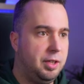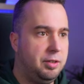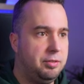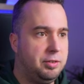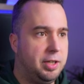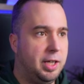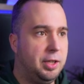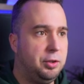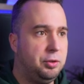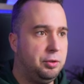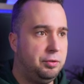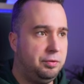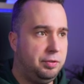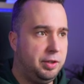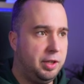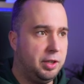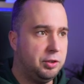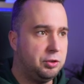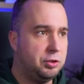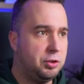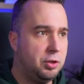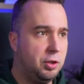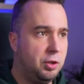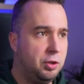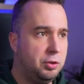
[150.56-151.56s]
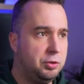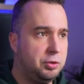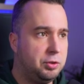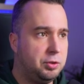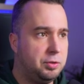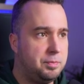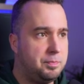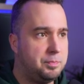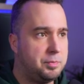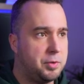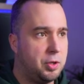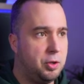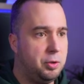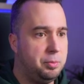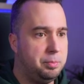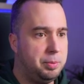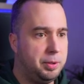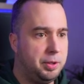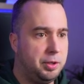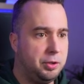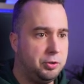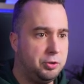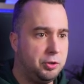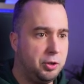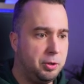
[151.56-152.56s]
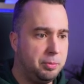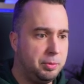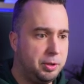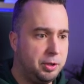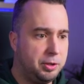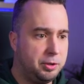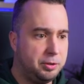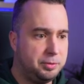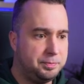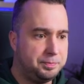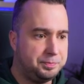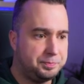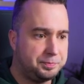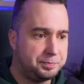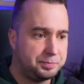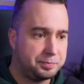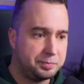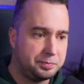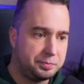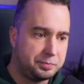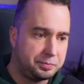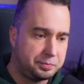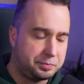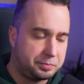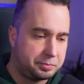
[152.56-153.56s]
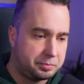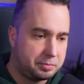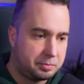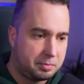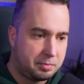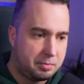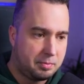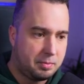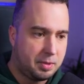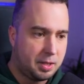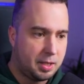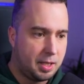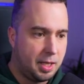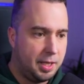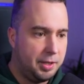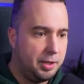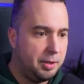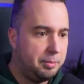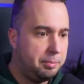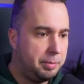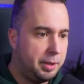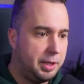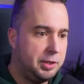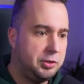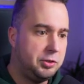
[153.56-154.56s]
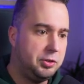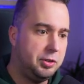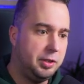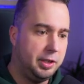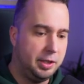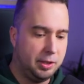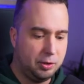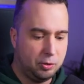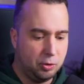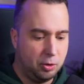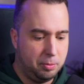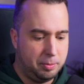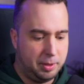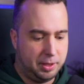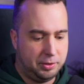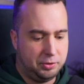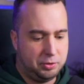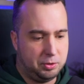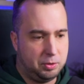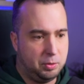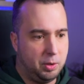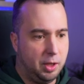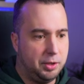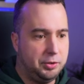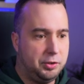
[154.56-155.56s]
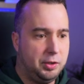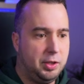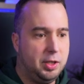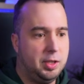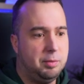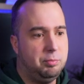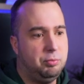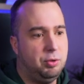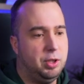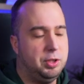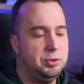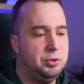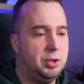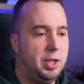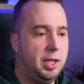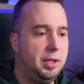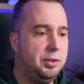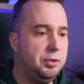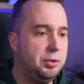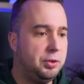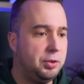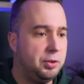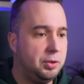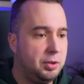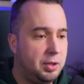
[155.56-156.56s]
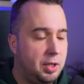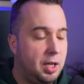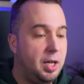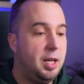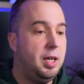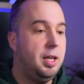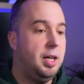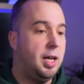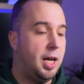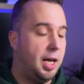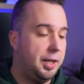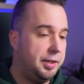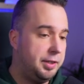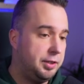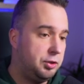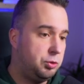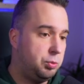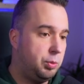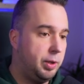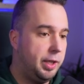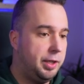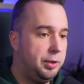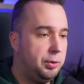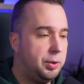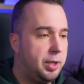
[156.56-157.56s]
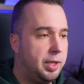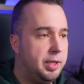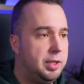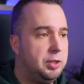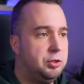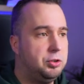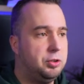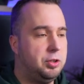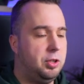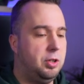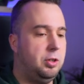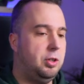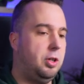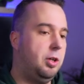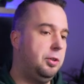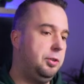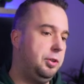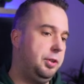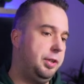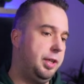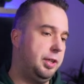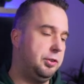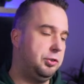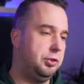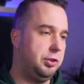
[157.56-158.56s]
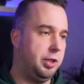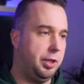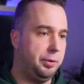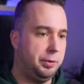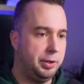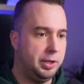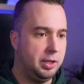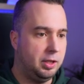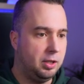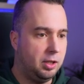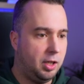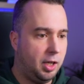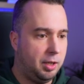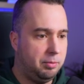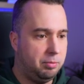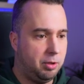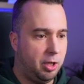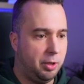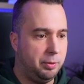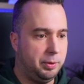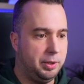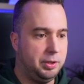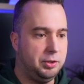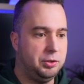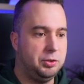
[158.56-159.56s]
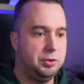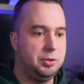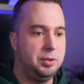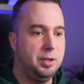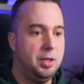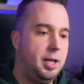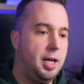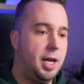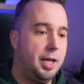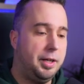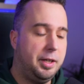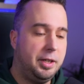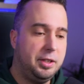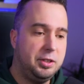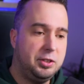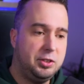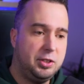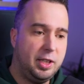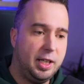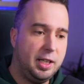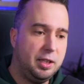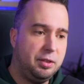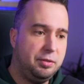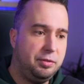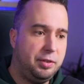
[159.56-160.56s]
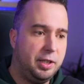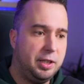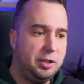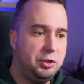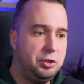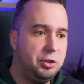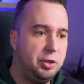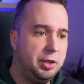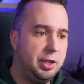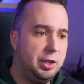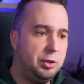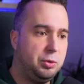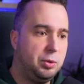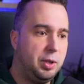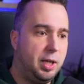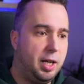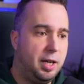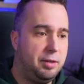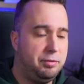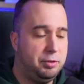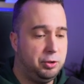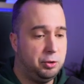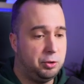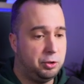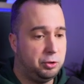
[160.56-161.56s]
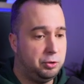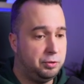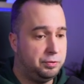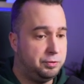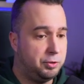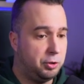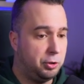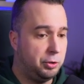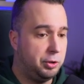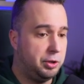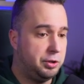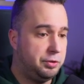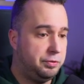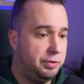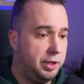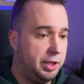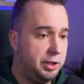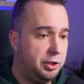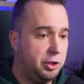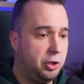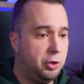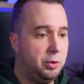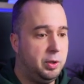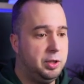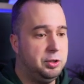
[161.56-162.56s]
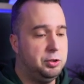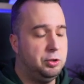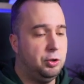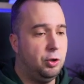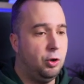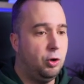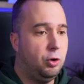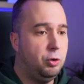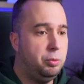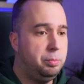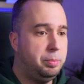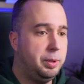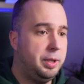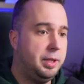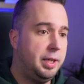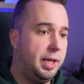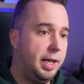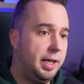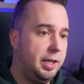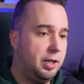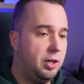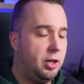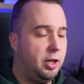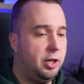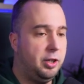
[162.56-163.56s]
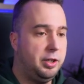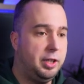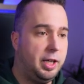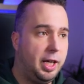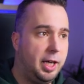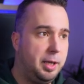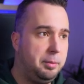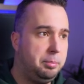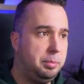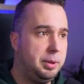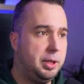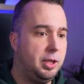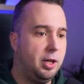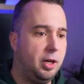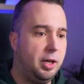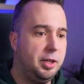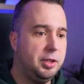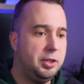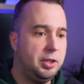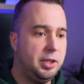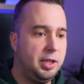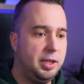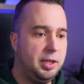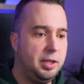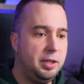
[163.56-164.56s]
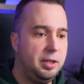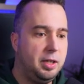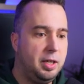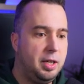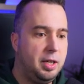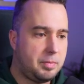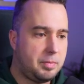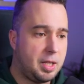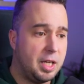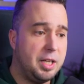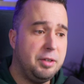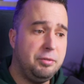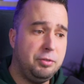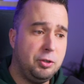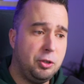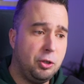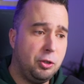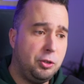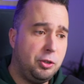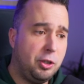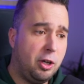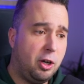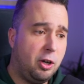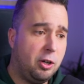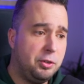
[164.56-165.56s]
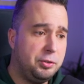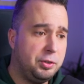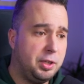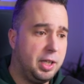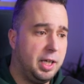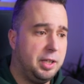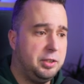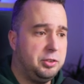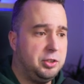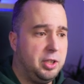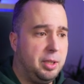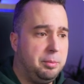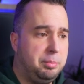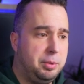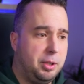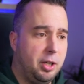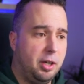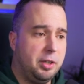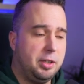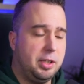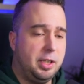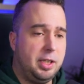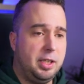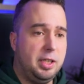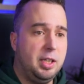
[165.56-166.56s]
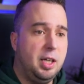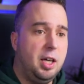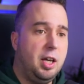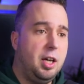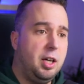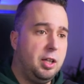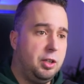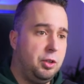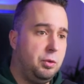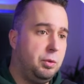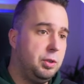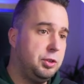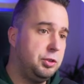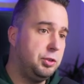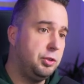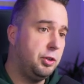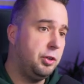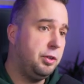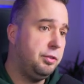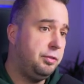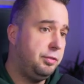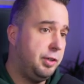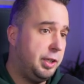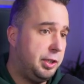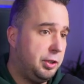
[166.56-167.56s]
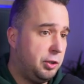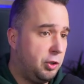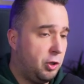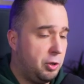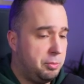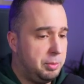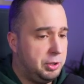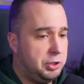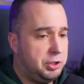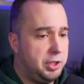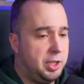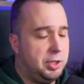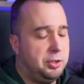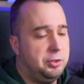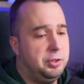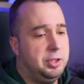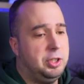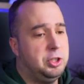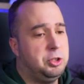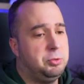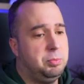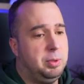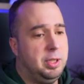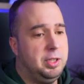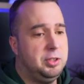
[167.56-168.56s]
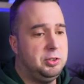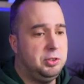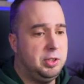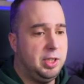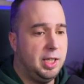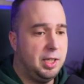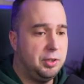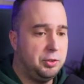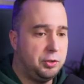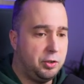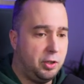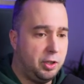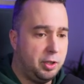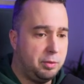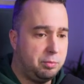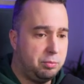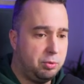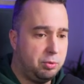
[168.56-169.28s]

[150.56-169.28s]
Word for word: navigate to VS Code, open a terminal, and then paste the comment right here, press enter, and this way you can install all the necessary libraries. And then the second thing that you need to have in order to follow this video is an OpenAI API key and if you don't know how to get this API key, there is another video on my channel that explains the entire